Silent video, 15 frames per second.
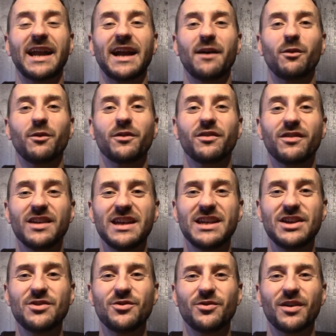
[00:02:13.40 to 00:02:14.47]
I will see
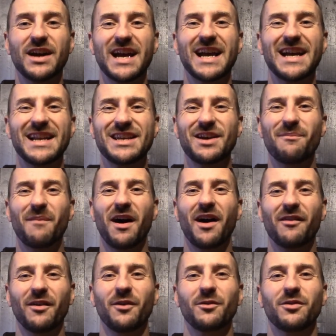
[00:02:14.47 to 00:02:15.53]
you
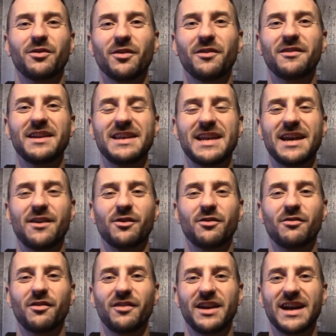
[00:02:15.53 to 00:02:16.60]
tomorrow. Soli Deo
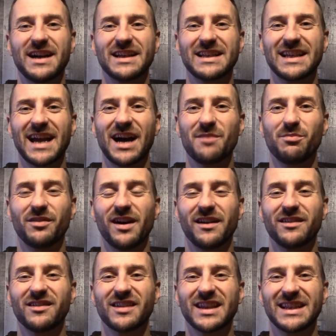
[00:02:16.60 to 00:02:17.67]
Gloria. God
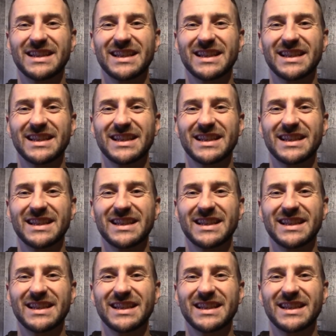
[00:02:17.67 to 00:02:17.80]
bless.